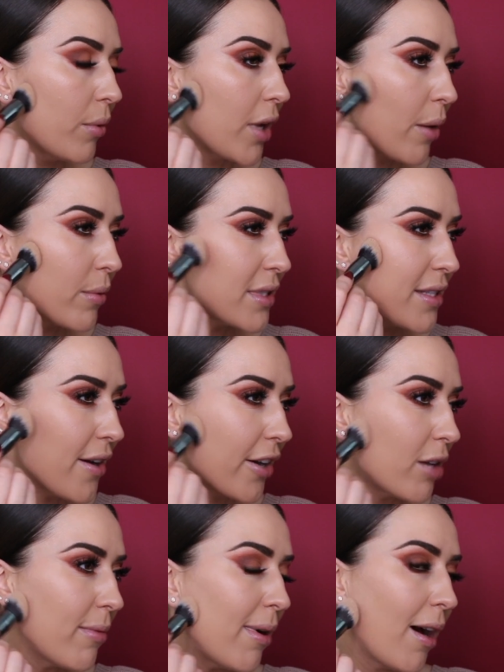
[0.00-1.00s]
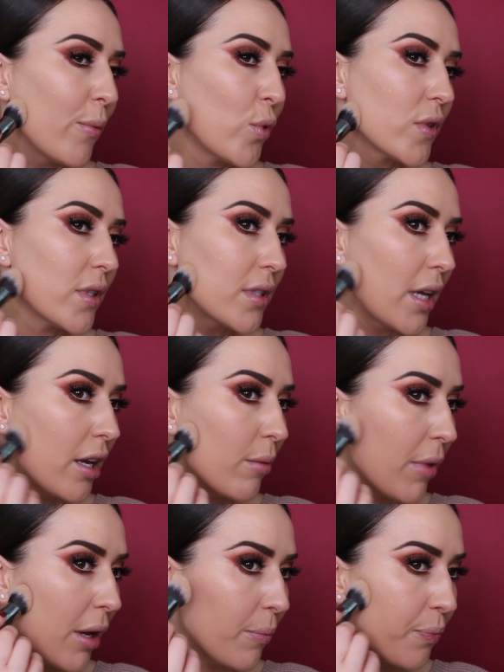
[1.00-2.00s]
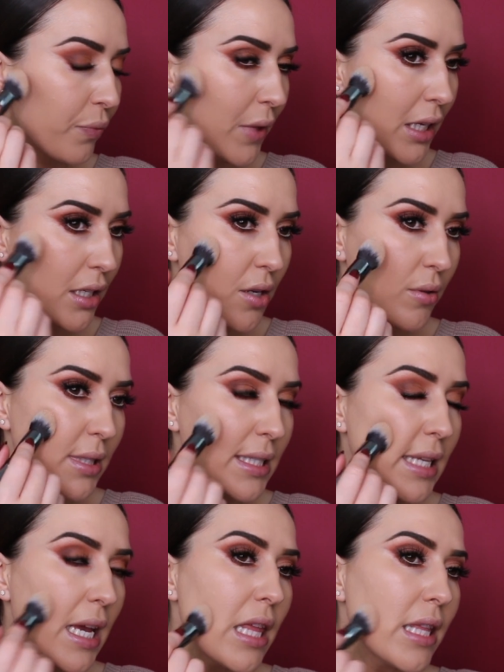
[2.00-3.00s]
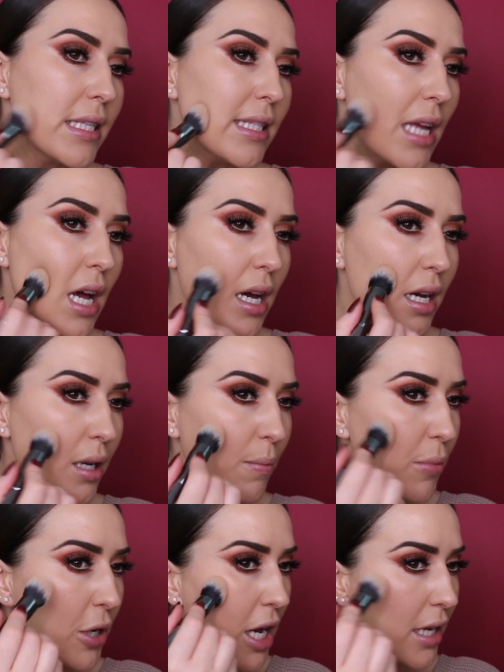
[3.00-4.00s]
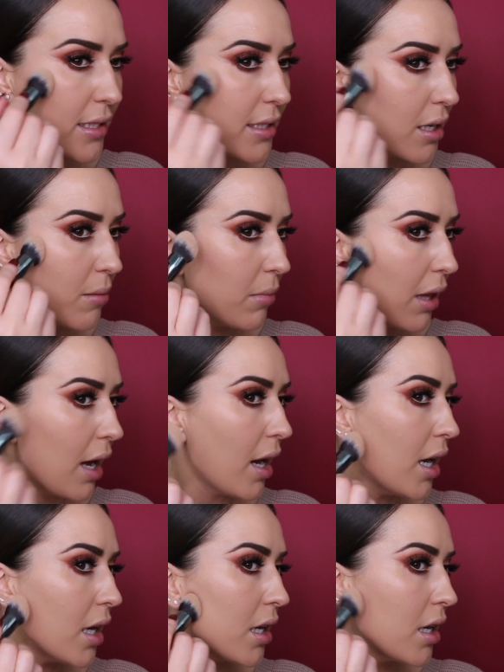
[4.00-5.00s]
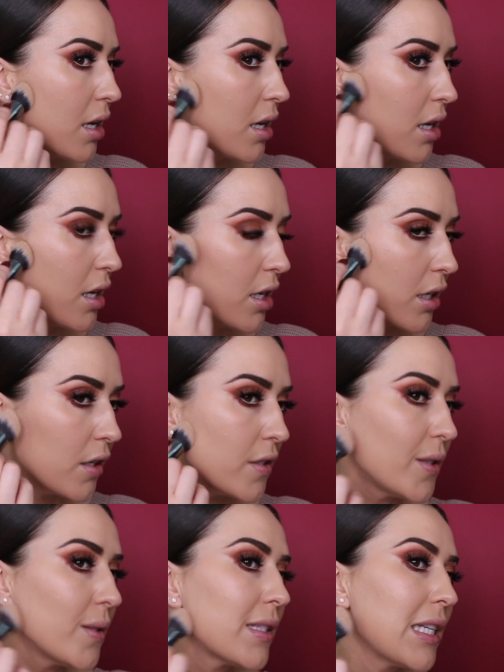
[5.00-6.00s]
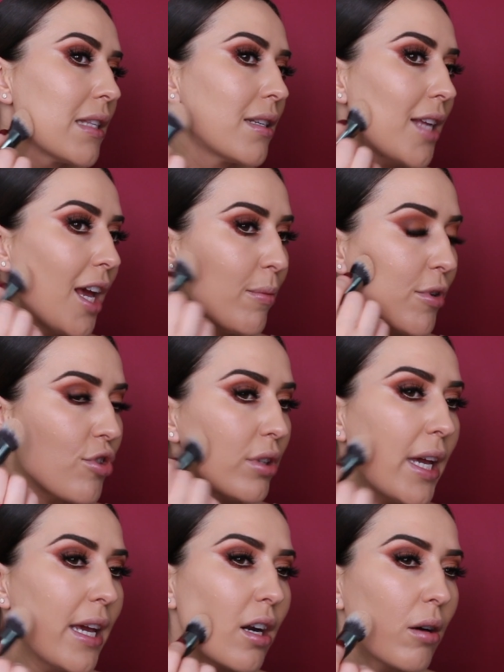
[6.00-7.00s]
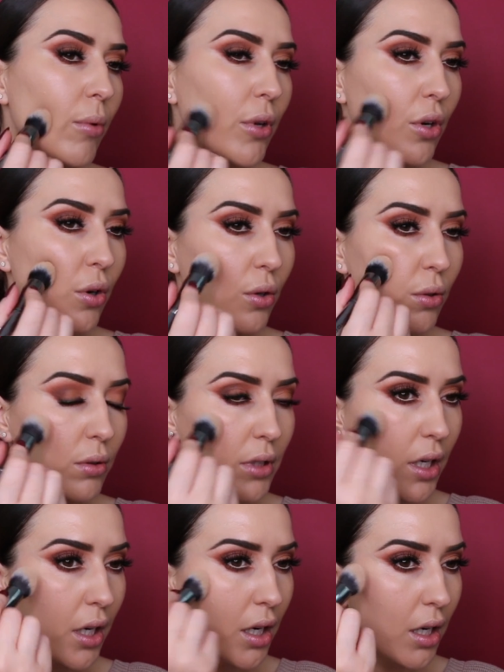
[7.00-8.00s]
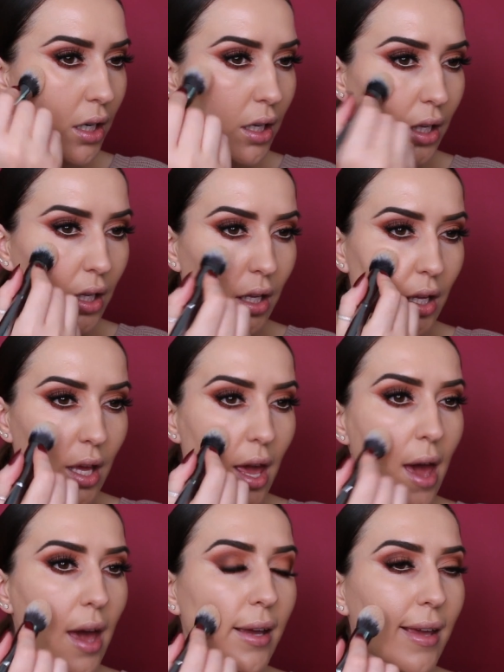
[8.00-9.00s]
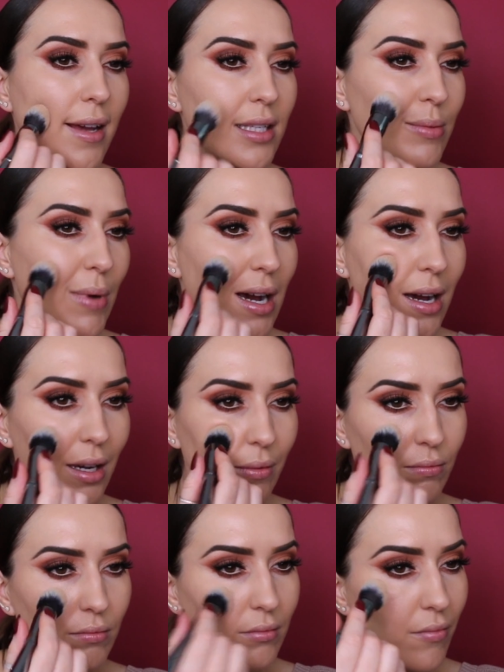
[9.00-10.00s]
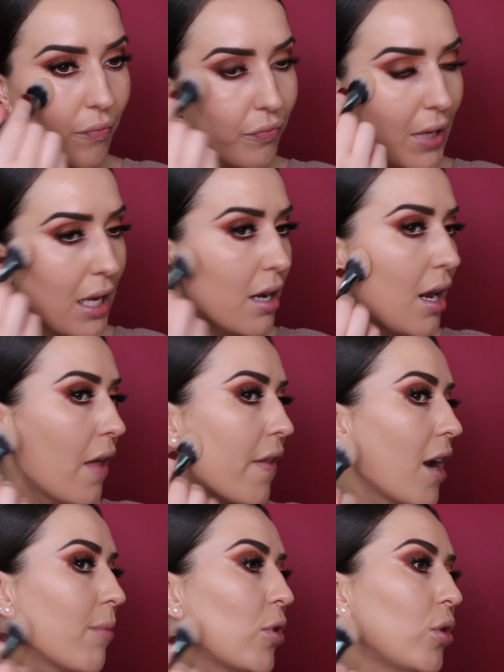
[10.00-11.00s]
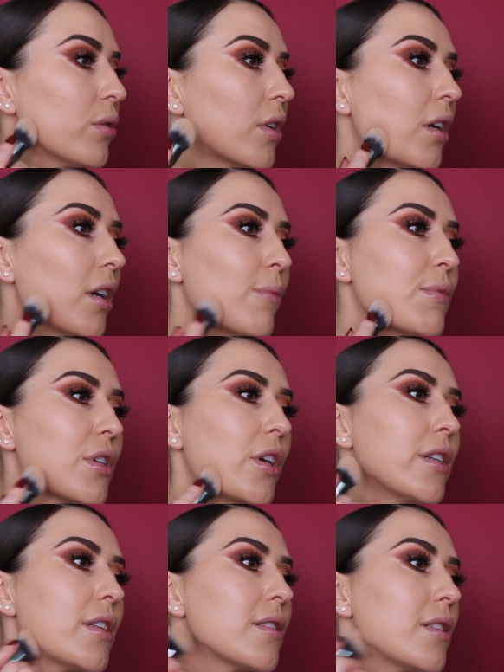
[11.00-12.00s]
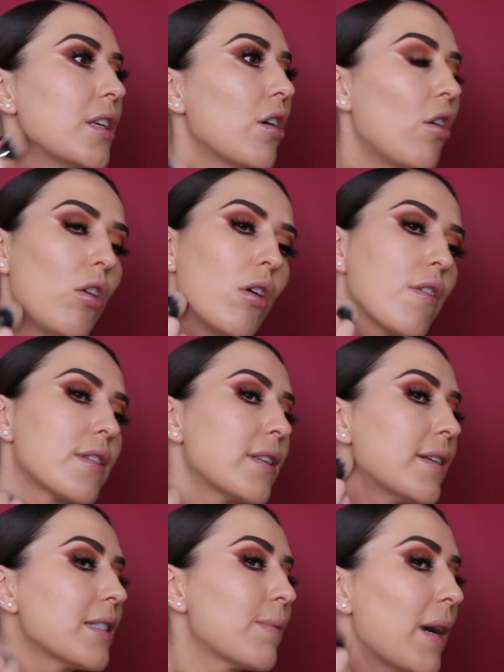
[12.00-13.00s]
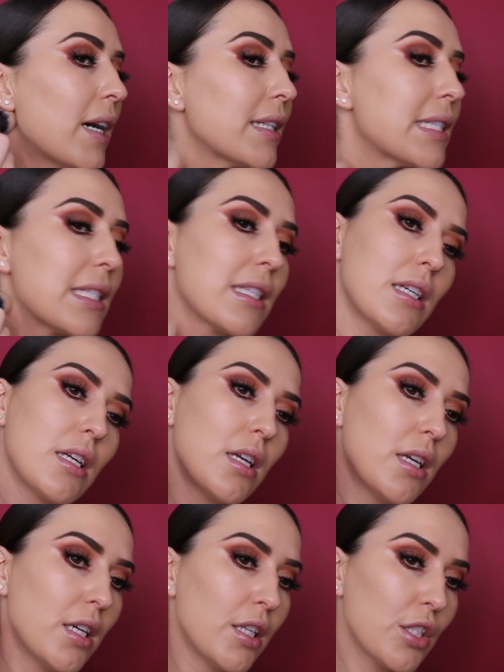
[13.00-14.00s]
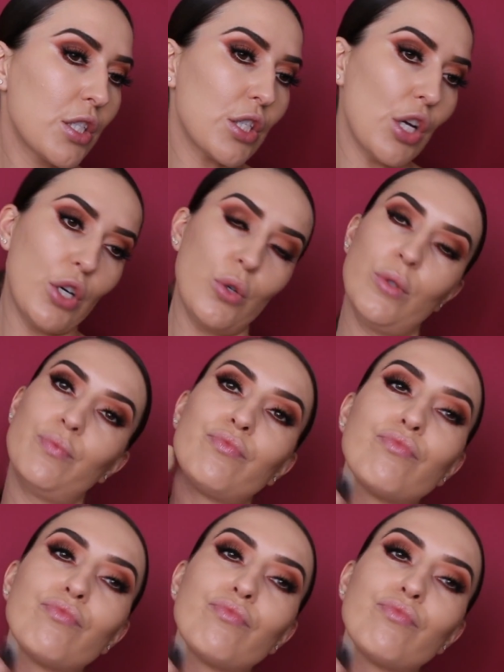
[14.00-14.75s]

When I was younger, my mom used to say to me, don't stay in the sun, put on sunblock, because you'll see the damage later when you're older. And guess what? Now that I'm older, I'm starting to see all the sunspots. So